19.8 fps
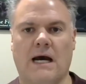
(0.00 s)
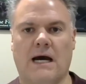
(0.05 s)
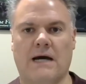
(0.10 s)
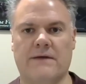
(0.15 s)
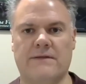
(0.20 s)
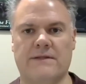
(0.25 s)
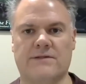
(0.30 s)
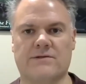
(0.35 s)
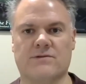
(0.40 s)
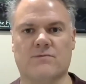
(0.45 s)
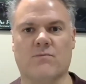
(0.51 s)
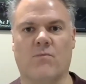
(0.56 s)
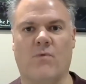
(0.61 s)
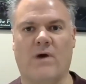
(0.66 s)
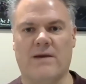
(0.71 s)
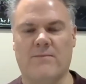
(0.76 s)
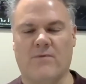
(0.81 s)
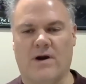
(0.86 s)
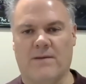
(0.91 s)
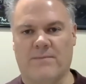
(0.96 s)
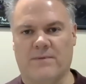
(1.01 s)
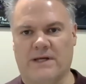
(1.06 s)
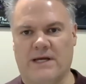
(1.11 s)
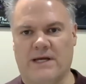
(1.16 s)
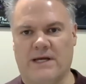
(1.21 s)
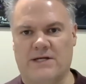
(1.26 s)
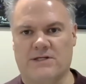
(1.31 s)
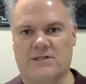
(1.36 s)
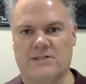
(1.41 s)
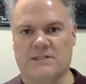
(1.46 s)
I think there's way more
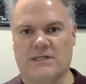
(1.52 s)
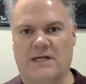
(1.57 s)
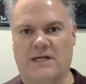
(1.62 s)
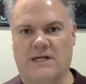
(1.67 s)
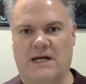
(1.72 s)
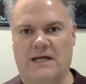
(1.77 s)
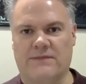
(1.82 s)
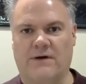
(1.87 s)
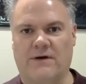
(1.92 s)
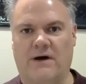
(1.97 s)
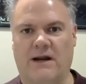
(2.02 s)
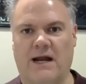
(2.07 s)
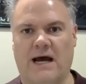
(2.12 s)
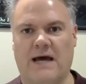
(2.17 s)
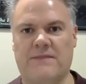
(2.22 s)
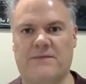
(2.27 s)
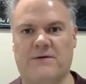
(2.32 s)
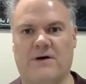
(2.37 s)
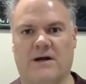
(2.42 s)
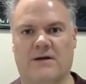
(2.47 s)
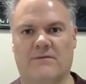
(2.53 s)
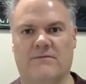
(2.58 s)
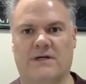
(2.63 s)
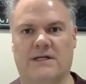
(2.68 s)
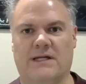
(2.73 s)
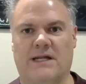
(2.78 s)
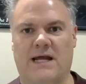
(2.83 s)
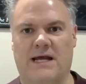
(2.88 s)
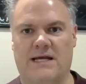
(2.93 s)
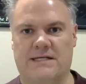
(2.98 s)
applications than I thought. I thought of
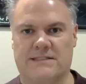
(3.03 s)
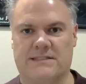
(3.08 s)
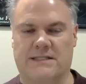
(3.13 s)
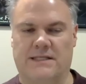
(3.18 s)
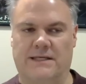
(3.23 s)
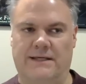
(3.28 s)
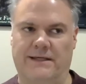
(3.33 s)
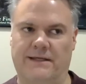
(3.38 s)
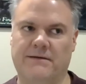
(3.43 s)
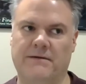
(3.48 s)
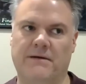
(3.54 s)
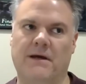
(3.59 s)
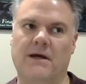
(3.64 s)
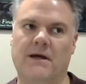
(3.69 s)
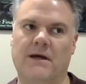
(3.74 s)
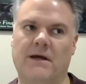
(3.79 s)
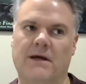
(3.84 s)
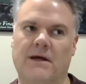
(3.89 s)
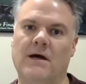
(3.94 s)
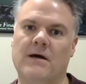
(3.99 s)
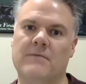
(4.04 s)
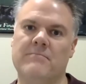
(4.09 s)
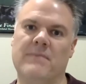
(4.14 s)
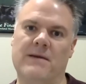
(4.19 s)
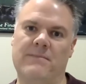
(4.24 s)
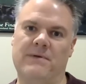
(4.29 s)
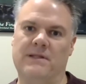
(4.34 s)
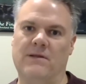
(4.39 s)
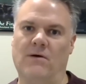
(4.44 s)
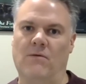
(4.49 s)
it as
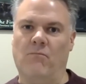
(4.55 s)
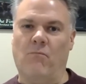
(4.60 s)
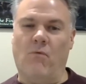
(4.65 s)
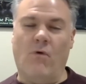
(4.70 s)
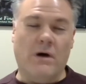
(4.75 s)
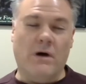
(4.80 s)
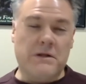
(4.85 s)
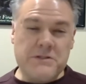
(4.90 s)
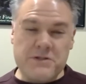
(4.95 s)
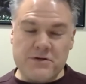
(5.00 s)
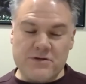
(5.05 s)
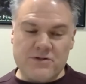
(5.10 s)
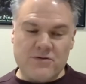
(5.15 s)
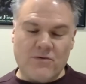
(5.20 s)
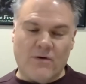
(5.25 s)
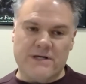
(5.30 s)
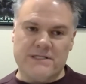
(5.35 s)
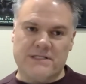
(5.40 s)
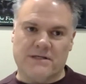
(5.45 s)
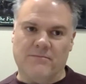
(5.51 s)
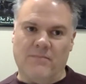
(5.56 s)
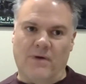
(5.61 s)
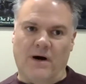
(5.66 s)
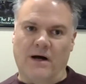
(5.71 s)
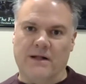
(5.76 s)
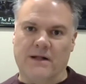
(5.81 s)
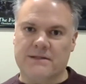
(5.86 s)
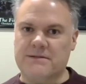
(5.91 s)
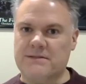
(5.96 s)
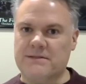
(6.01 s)
maybe the once or twice a
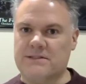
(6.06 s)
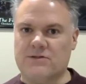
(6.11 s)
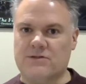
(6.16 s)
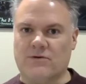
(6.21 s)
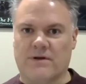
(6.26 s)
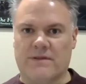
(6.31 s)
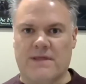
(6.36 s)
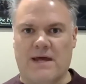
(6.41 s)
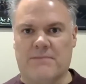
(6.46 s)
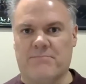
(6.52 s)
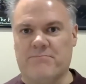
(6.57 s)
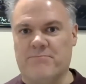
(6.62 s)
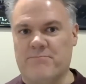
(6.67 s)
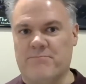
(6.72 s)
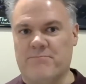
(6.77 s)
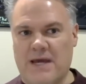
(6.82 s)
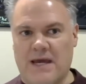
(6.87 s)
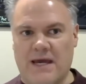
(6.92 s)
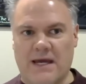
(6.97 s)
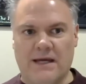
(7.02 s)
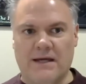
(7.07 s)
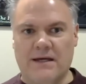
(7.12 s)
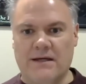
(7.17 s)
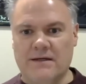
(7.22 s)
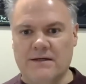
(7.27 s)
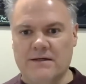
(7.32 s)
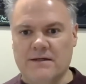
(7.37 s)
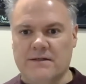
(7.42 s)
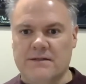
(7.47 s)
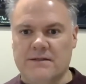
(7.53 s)
month, sort of that big
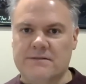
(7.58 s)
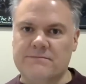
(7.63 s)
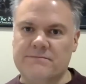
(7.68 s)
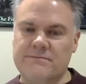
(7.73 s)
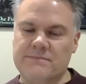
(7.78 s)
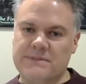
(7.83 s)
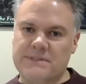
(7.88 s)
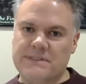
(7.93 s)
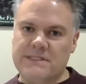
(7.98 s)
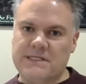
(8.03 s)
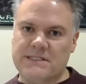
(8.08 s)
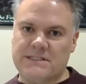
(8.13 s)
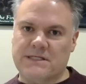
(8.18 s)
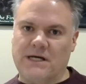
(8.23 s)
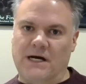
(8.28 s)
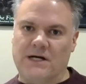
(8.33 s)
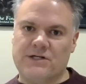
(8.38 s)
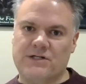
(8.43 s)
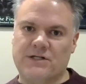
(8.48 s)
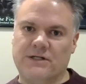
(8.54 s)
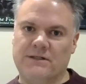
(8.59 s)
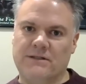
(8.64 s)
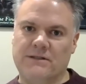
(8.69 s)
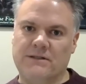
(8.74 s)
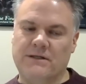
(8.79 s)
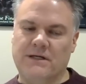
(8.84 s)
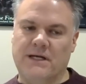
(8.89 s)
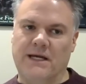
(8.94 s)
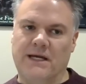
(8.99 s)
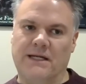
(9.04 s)

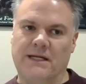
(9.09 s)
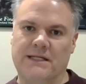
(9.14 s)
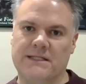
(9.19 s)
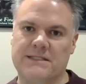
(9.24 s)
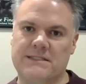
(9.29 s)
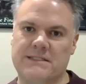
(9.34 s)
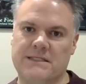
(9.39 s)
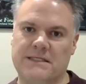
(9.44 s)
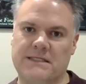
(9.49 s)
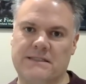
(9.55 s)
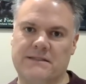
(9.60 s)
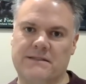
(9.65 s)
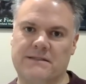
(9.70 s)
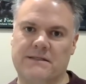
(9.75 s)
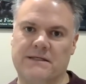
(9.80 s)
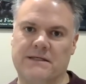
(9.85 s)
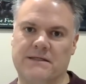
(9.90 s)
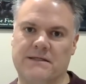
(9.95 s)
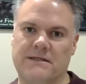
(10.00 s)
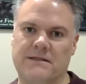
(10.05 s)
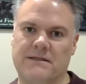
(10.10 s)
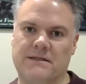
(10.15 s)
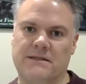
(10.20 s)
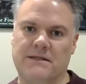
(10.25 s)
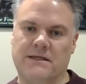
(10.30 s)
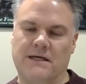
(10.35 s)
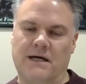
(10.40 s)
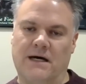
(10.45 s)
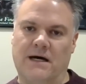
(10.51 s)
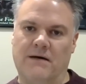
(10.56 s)
discussion, and it's
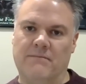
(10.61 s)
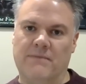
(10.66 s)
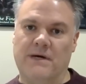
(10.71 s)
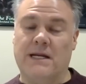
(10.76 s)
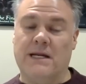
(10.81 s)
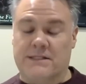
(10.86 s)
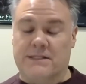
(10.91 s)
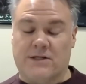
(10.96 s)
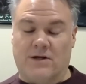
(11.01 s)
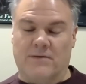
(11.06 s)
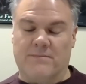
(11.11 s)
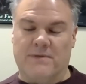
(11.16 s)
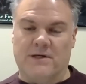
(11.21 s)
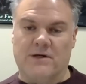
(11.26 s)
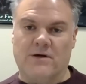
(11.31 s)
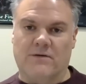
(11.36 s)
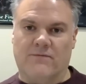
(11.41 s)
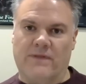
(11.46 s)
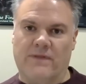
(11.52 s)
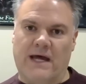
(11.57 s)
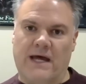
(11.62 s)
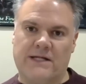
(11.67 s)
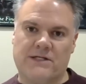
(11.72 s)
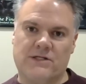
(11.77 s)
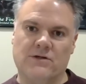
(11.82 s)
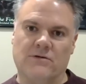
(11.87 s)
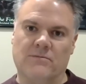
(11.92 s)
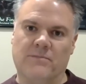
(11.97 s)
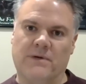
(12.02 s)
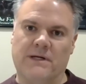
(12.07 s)
going to be good for
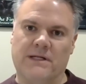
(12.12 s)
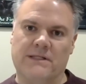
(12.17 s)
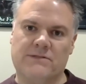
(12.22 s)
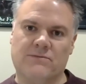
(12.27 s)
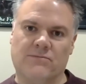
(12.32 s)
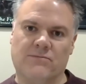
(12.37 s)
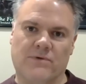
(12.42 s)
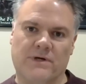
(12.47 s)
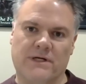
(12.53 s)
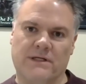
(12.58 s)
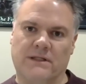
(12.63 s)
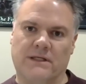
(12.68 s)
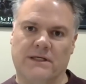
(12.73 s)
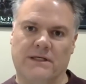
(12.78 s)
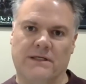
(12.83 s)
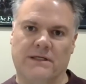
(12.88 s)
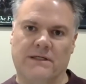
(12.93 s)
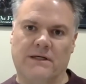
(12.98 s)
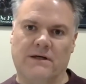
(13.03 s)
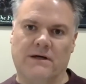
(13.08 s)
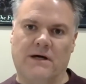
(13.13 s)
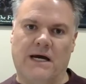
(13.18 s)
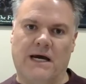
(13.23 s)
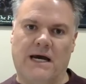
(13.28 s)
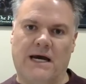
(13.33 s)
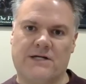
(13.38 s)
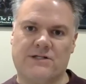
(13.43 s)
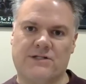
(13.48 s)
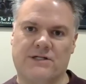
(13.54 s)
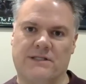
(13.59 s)
that too. But it's really
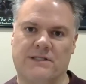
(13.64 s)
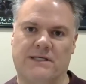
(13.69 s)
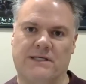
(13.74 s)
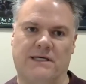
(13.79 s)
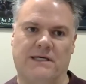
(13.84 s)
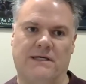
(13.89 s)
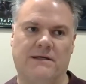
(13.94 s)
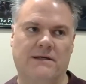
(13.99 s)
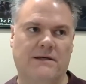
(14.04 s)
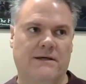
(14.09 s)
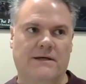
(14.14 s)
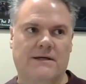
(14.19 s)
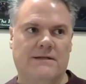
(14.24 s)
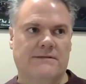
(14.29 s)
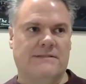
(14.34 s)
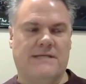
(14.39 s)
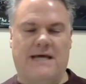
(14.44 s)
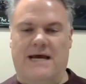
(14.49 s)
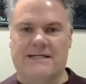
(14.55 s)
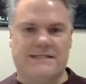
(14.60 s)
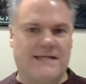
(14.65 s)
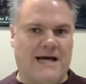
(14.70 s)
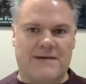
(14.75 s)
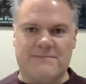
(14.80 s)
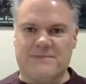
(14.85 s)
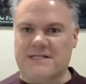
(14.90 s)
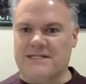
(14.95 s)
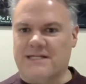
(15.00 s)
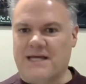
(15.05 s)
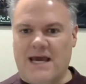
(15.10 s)
actually the 10
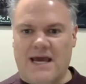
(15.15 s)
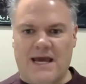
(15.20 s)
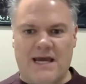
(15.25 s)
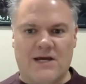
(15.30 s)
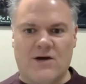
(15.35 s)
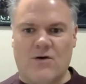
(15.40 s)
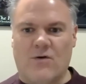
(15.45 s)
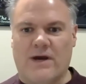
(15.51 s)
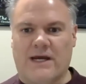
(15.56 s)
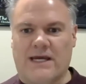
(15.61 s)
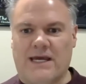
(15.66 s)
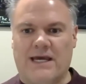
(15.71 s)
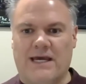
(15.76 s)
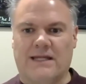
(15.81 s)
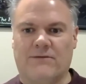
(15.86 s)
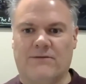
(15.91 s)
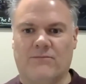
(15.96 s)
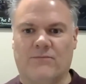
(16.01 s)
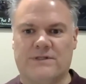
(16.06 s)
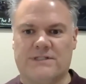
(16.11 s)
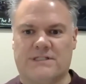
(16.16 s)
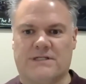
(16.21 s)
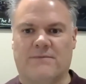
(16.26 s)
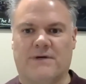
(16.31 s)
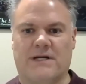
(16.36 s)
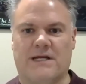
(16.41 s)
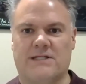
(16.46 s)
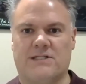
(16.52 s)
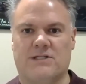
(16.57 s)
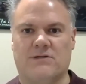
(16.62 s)
times a day quick hit when
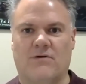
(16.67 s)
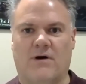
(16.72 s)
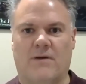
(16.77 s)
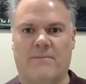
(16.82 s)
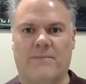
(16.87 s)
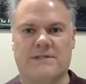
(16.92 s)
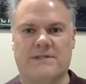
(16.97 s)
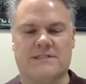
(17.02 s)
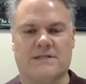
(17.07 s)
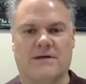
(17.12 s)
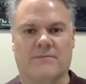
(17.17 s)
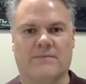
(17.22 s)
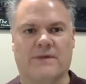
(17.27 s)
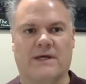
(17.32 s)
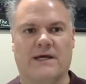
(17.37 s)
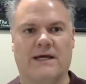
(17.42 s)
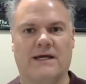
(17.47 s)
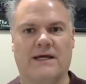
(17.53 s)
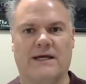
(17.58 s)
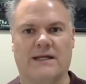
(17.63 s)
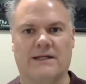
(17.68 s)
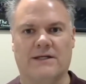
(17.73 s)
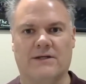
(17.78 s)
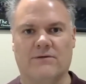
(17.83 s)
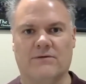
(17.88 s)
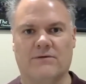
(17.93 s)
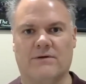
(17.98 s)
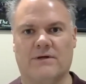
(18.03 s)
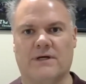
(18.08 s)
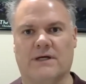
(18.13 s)
someone hits you up on something, and
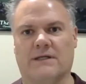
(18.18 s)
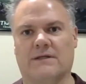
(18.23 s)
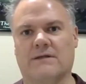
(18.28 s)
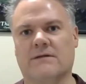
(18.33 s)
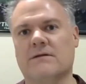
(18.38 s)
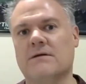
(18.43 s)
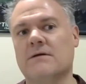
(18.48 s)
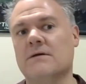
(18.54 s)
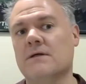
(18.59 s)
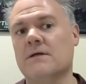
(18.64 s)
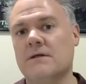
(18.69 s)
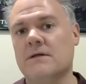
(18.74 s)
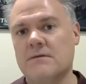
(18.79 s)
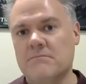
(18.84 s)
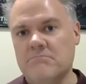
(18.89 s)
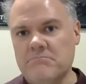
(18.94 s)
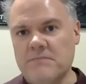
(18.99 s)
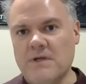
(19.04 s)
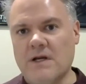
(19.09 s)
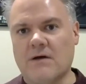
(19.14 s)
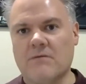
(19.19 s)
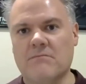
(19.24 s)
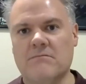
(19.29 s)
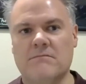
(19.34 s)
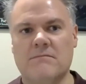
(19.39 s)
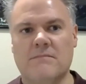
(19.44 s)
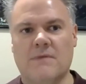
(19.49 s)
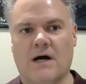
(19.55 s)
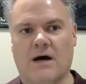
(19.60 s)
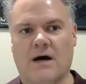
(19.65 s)
you can,
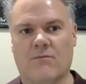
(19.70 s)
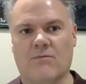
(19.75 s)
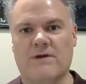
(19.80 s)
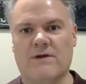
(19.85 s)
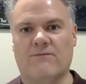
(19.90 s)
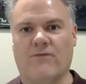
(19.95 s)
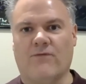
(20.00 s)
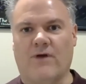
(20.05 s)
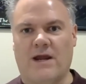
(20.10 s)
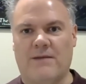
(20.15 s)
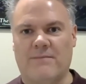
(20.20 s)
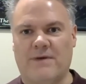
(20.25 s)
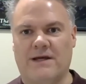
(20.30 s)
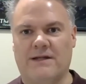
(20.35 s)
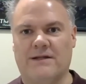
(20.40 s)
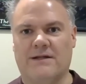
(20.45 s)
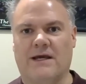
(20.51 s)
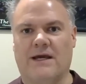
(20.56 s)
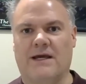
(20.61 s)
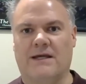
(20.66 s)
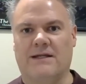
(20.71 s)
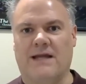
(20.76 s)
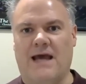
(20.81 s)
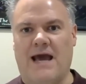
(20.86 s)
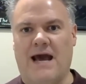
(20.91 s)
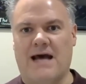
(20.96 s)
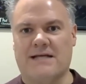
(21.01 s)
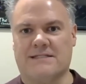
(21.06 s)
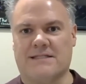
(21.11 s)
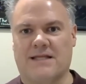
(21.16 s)
reframe it and
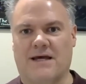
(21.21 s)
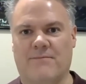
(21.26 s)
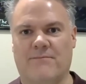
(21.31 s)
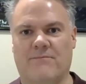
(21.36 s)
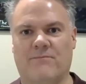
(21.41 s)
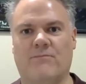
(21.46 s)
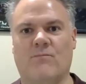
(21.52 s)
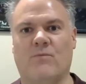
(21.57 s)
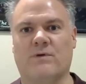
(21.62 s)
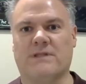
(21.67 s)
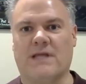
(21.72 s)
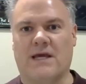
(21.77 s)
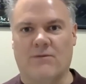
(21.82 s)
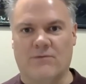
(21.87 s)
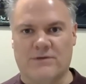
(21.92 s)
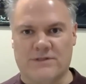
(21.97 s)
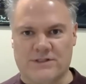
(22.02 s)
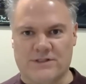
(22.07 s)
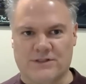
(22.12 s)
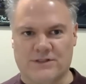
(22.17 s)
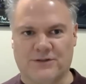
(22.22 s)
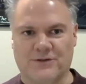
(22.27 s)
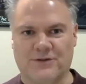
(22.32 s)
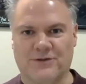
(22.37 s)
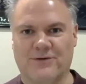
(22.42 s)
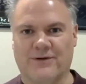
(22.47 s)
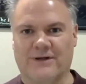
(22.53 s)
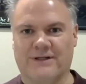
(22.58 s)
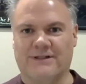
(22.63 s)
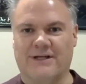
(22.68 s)
ask them what they would
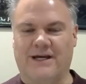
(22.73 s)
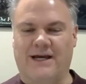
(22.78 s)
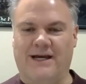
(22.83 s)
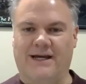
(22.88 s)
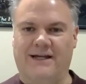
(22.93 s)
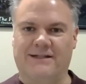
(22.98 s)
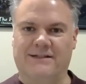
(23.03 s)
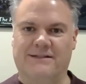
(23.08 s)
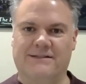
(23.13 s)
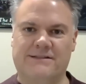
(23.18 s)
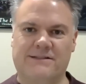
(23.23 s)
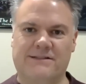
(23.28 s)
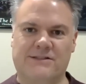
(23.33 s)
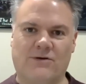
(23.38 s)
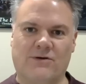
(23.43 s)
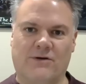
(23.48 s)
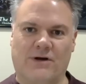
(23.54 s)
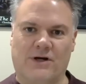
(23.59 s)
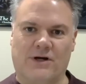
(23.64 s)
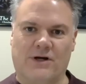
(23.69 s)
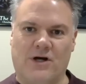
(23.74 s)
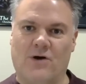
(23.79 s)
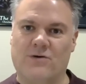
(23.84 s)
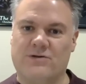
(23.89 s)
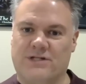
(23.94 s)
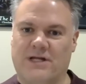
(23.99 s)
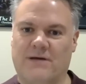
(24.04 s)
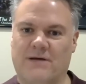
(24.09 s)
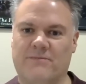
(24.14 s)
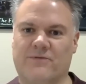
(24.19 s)
do, and sort of
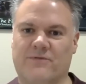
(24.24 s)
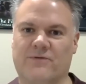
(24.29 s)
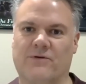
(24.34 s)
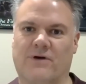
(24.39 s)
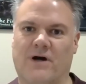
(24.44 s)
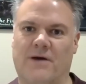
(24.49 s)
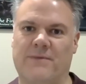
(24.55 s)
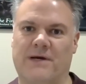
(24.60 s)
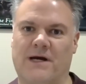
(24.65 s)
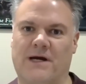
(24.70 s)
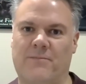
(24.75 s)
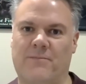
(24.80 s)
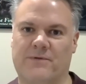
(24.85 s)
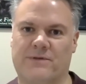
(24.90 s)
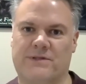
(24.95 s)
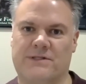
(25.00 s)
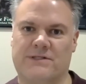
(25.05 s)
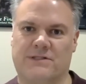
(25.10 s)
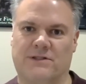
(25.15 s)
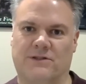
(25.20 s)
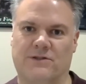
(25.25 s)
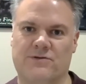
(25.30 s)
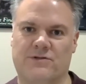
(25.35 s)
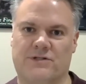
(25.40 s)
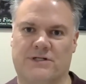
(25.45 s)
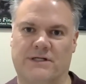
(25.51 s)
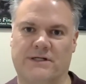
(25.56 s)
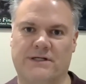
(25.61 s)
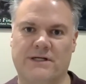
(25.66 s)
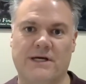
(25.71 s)
coach them through coming up with the
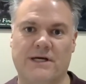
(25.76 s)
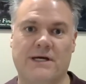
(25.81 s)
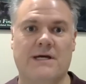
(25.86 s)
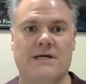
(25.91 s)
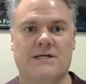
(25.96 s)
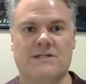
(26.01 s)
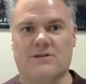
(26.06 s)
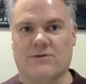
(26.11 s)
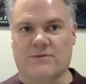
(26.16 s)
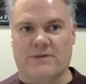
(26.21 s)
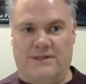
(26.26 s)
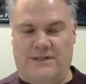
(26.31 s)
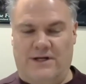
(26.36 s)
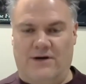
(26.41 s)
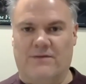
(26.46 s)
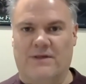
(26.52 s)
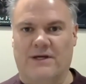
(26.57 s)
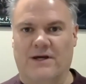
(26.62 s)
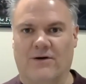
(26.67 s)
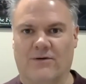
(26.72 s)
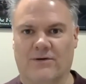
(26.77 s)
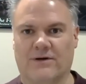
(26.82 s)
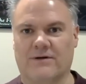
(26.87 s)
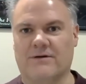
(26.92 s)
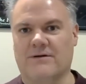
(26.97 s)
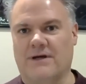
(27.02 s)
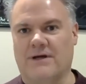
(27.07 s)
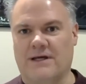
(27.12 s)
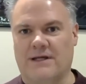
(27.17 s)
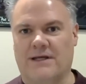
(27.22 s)
solution so that they're the
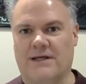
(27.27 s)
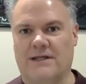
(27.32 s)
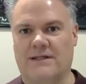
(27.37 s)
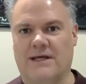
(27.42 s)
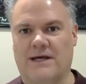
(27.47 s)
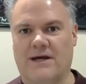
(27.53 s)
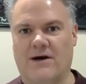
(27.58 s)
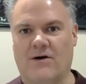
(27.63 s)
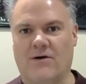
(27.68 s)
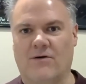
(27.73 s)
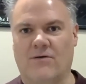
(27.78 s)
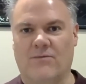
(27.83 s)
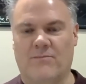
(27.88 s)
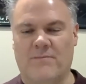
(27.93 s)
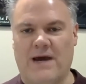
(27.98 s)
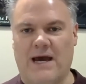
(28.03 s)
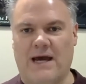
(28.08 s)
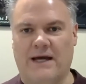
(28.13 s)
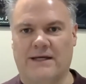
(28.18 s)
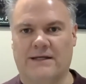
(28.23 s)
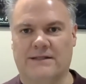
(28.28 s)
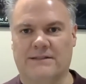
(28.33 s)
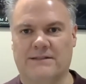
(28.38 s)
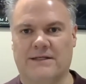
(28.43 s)
owner and they go back and